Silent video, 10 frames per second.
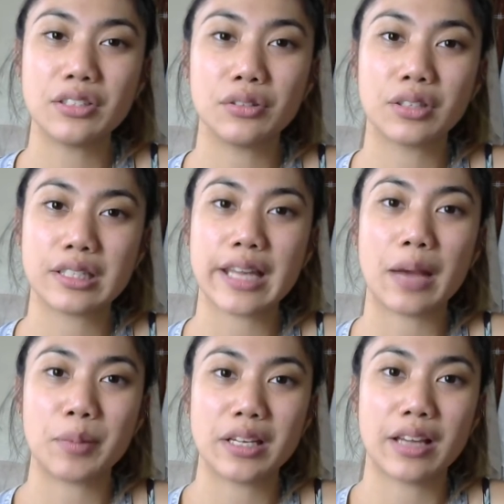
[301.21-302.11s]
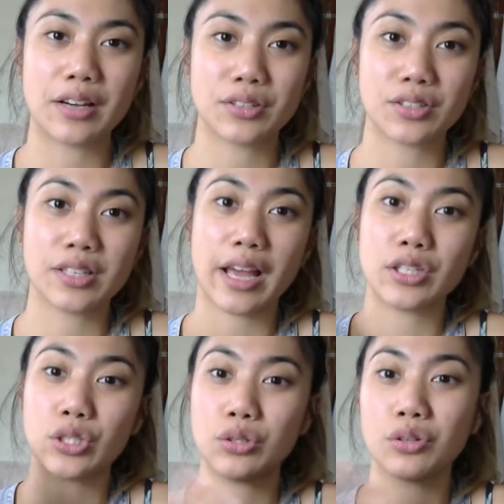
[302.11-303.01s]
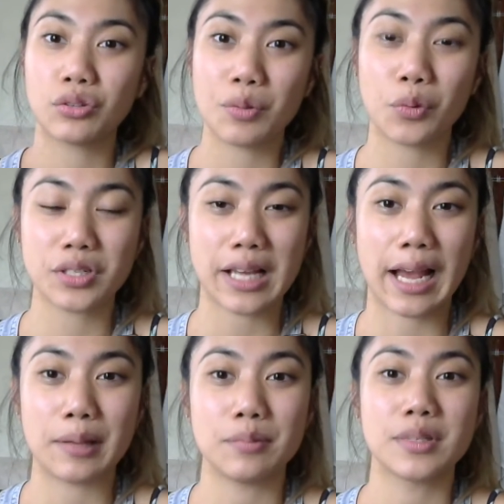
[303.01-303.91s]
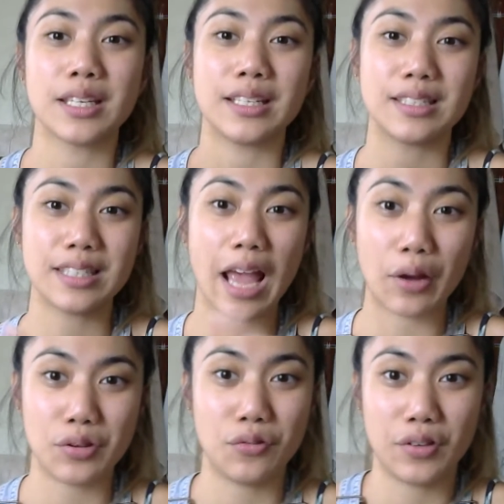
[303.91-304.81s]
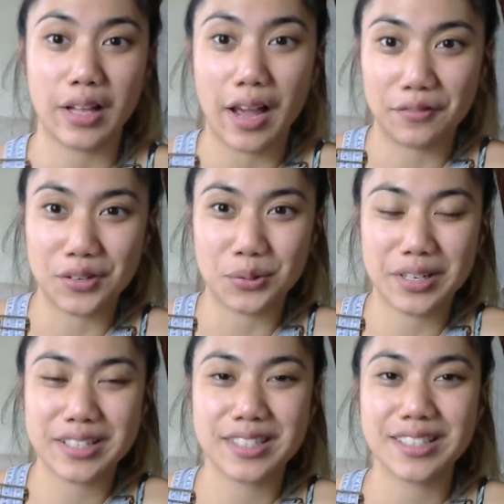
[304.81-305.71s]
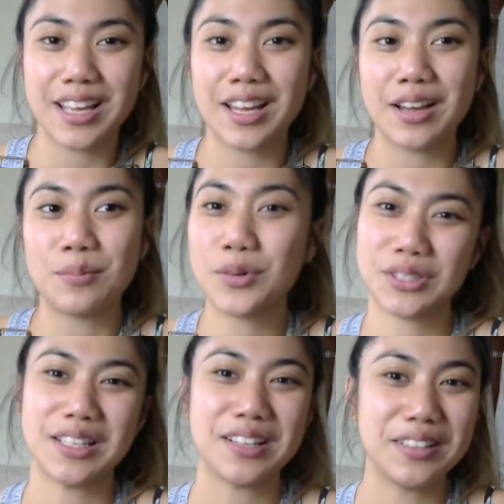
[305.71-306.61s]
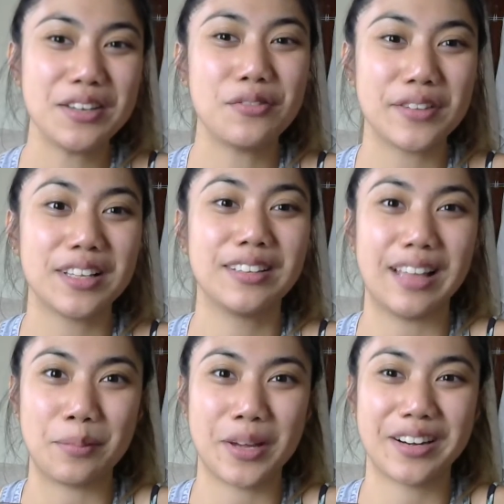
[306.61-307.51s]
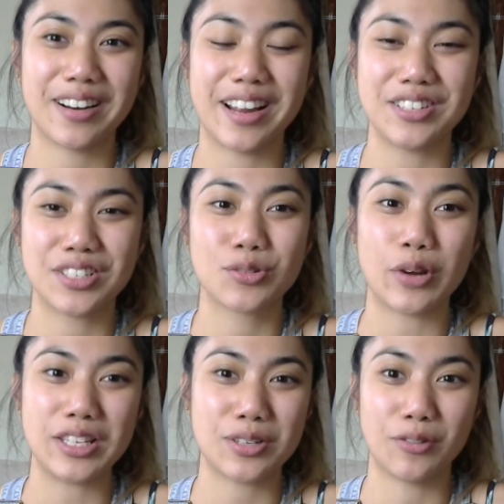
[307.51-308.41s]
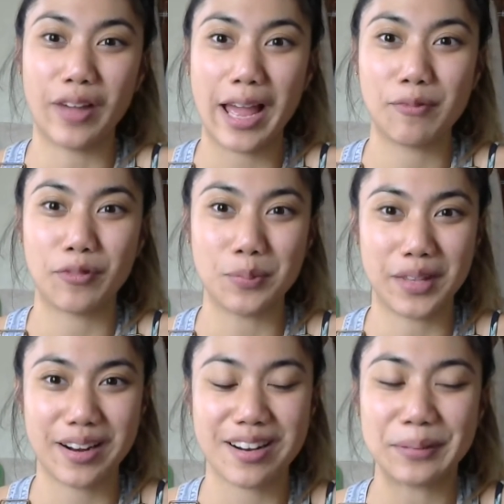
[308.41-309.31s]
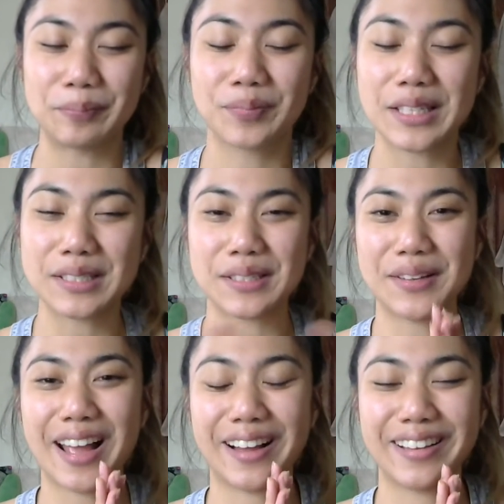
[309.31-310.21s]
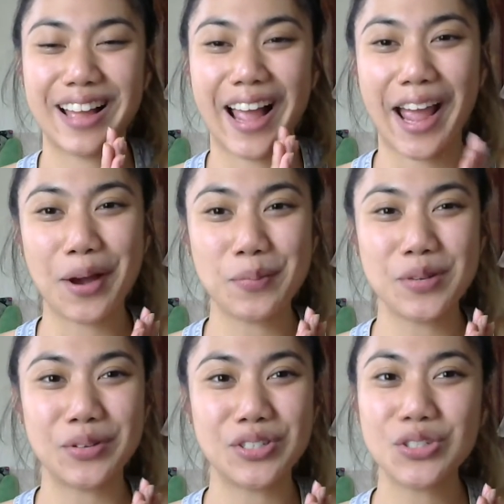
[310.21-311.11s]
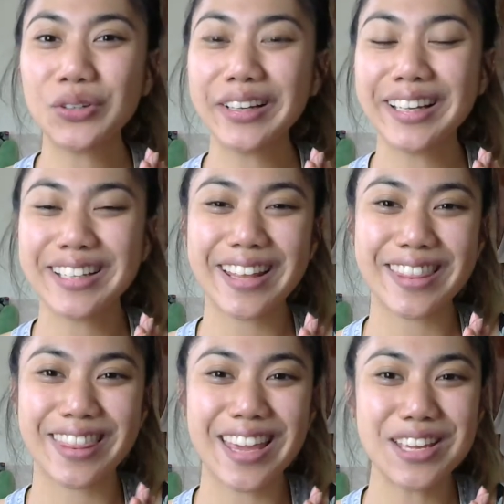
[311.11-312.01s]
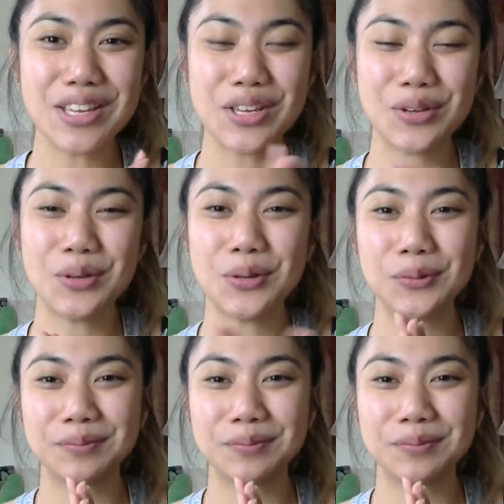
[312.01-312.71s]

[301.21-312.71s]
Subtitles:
do this tapping exercise 2 to 3 more times and see how you feel afterwards. Most likely you'll feel a lot better and just raise your vibe from there. So yeah, I hope you enjoyed. Thank you.